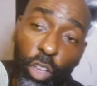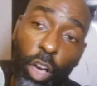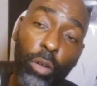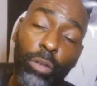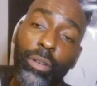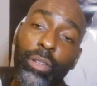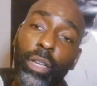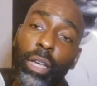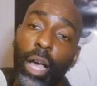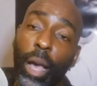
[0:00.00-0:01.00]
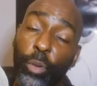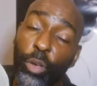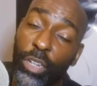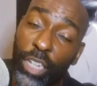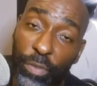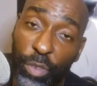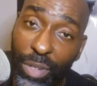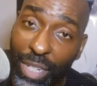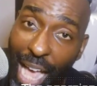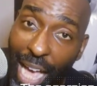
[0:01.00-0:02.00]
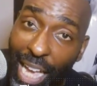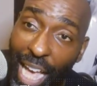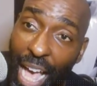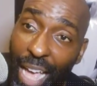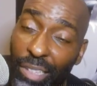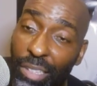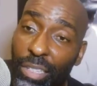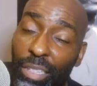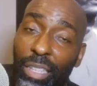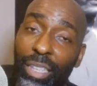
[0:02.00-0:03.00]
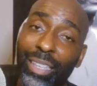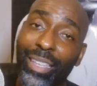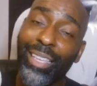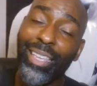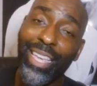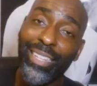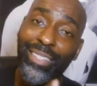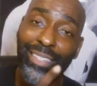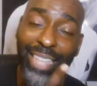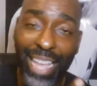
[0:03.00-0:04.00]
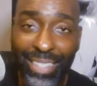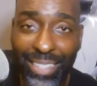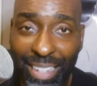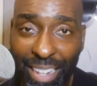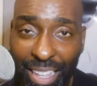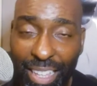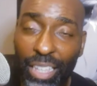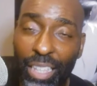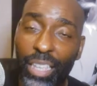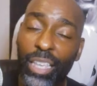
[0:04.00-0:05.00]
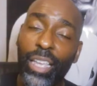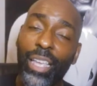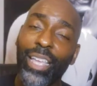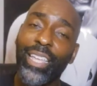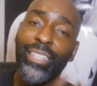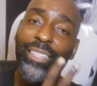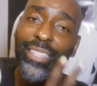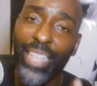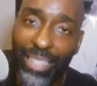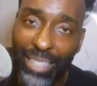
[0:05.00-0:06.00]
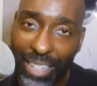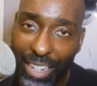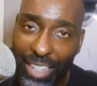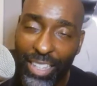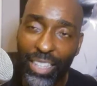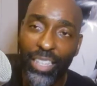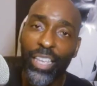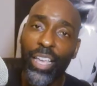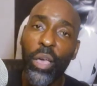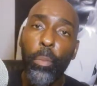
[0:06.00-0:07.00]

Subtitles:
So I'm going to leave you with that, guys. Intensity, intensity.